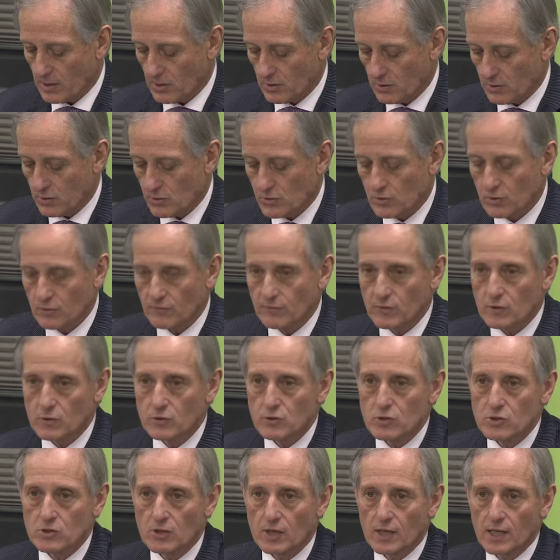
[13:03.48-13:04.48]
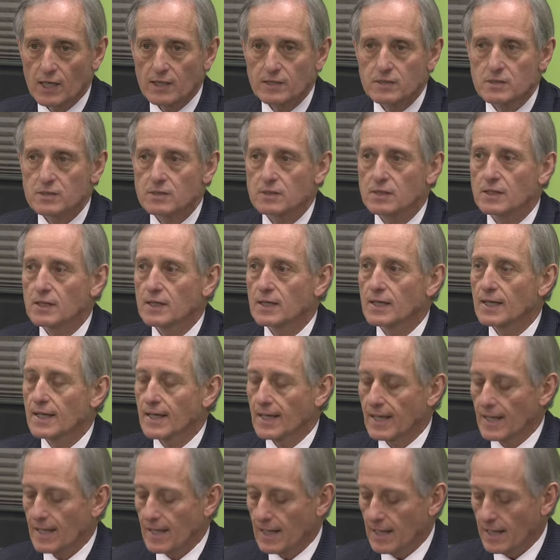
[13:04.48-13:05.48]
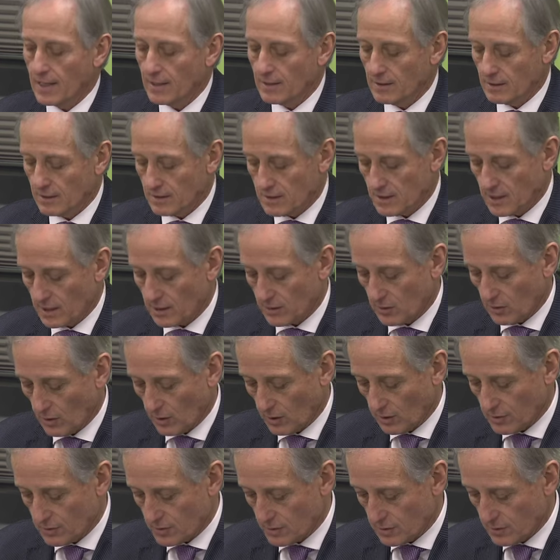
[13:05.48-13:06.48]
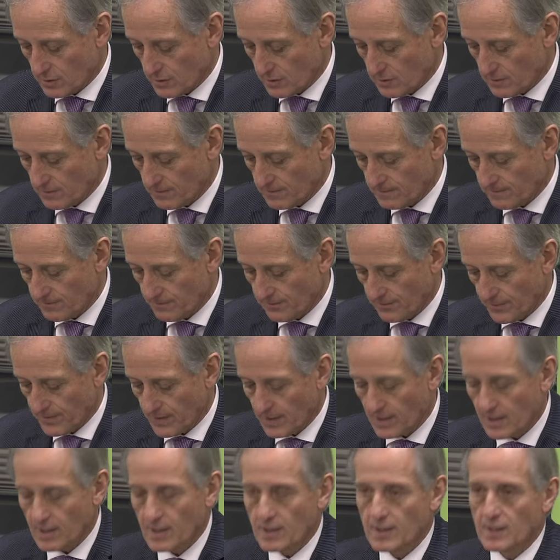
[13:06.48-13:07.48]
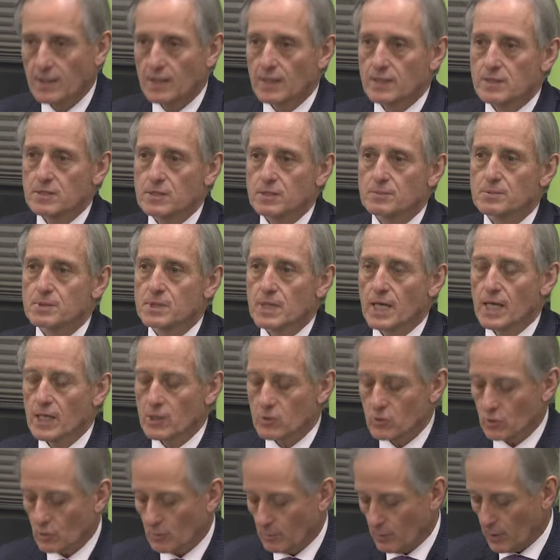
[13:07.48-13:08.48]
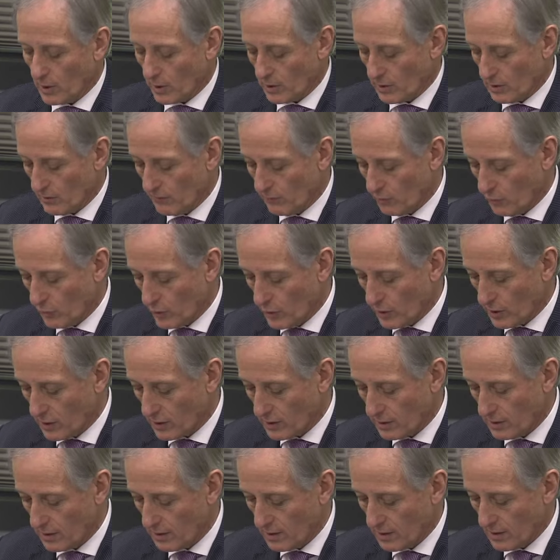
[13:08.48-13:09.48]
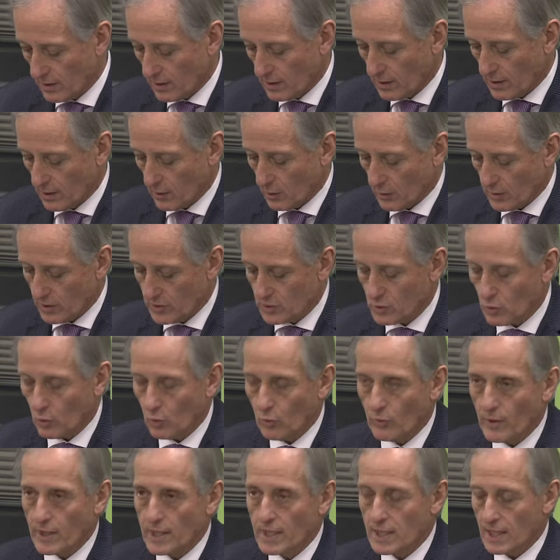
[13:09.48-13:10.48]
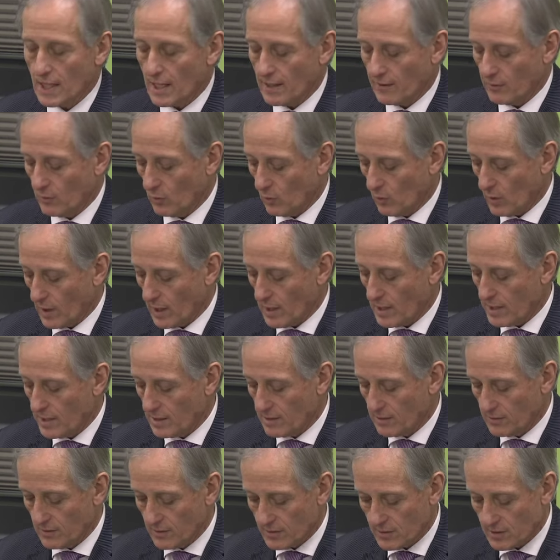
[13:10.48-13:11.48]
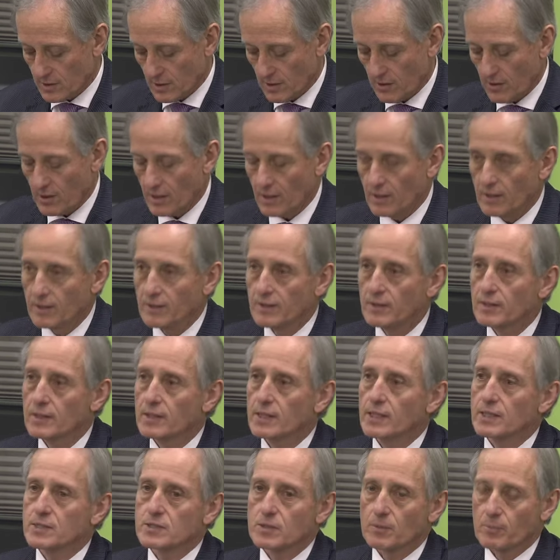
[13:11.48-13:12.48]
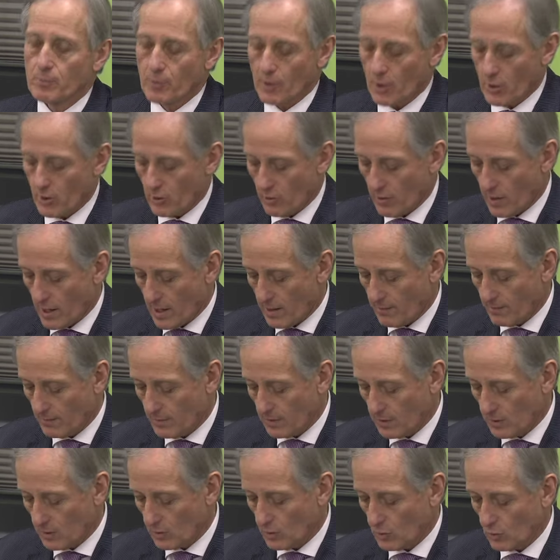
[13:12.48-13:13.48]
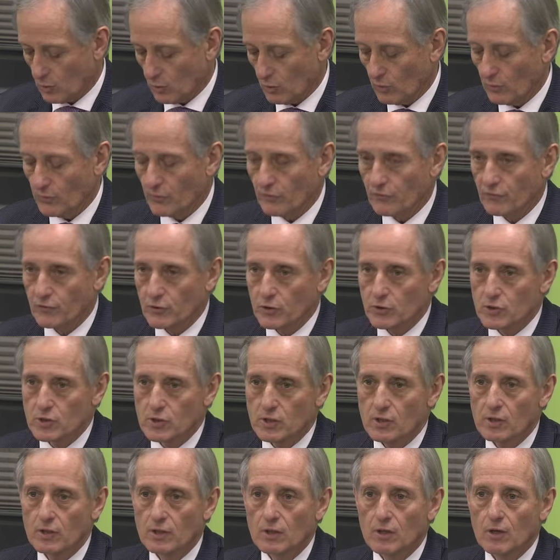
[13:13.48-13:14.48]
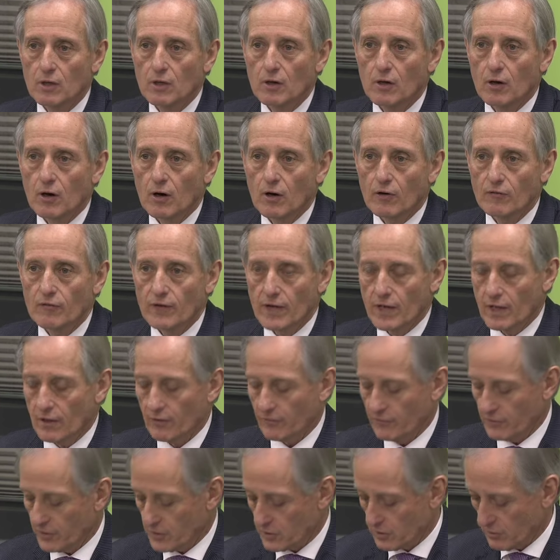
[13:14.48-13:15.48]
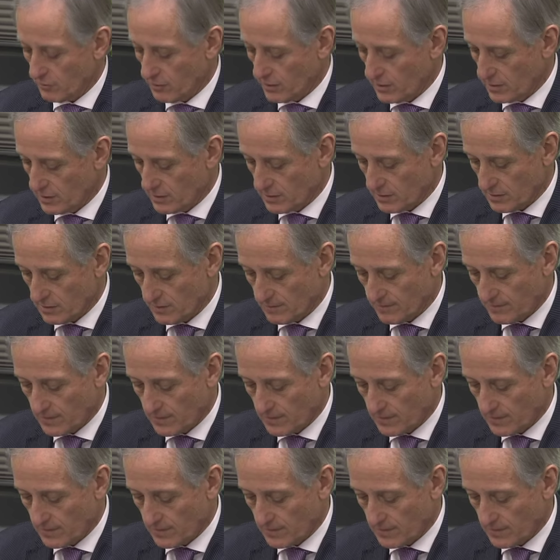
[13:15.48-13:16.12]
use of new science and technologies. A substantial body of work is already underway in this area. It's a program called The Future of Our Fisheries,